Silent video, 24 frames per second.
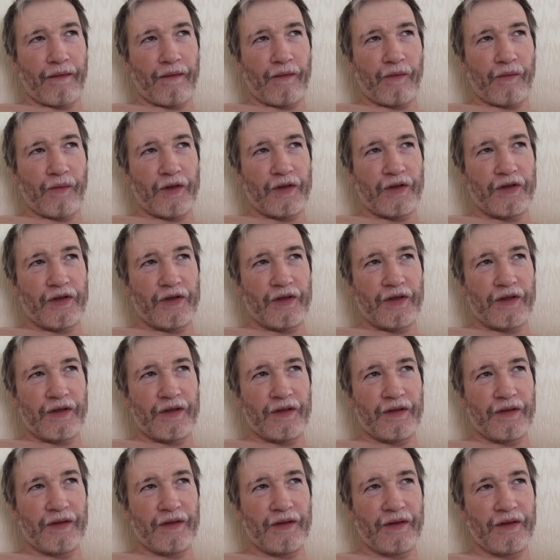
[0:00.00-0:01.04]
which
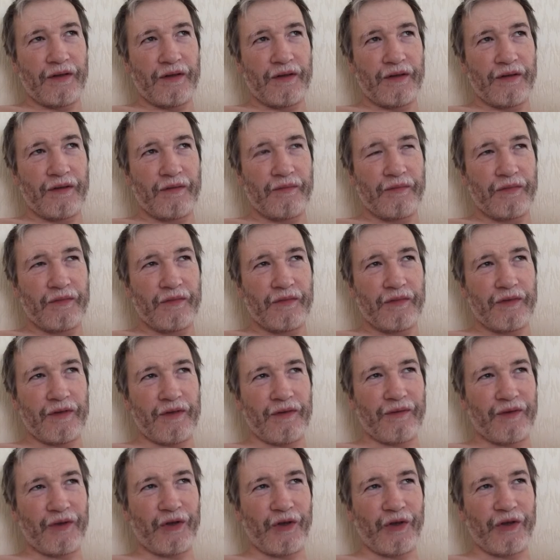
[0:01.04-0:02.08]

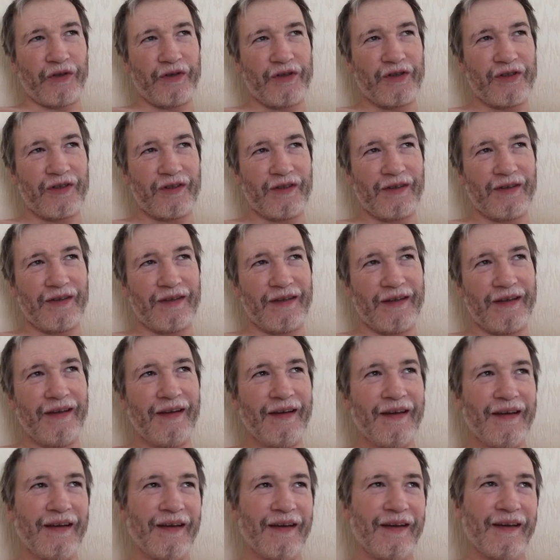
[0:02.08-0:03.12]
I'm constantly
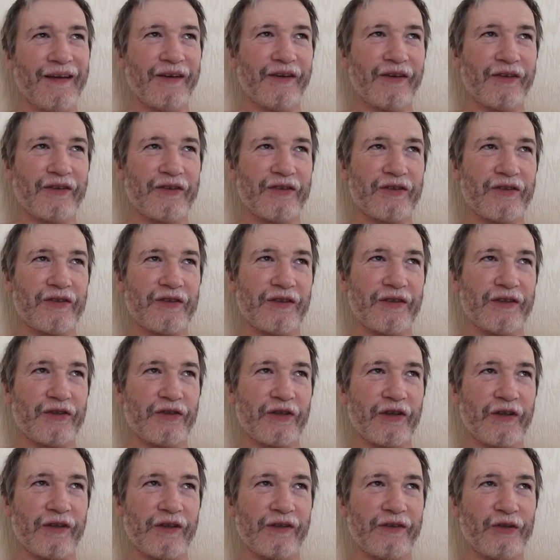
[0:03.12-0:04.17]

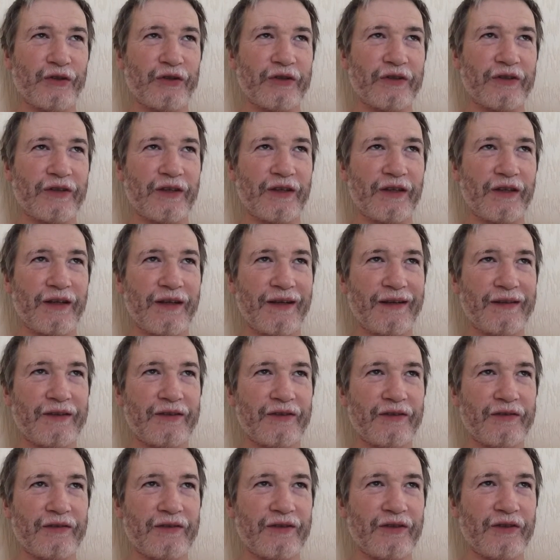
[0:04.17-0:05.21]
trying not to connect
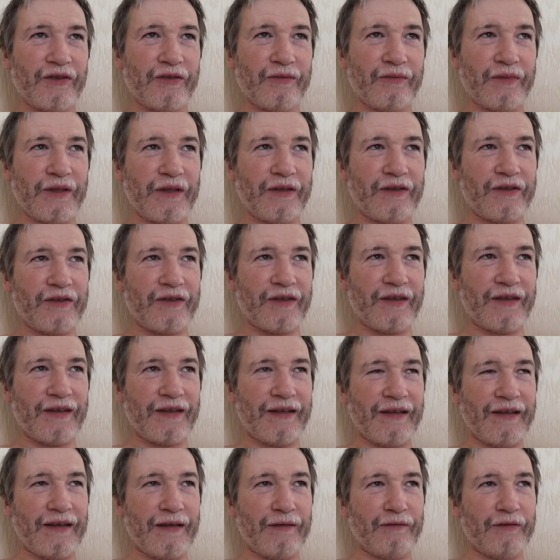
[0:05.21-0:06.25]
to too much at
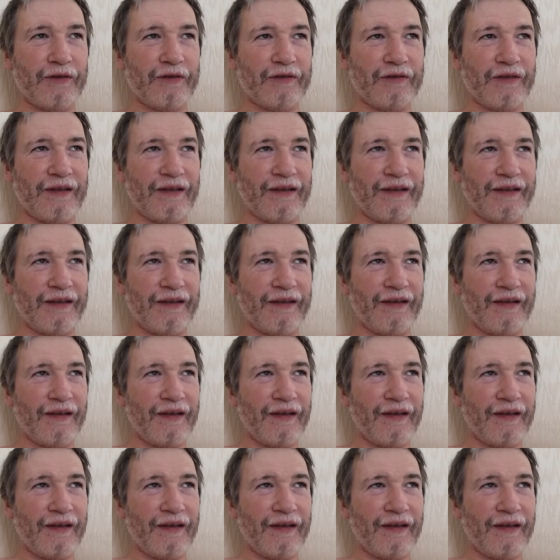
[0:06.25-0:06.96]
any level, really.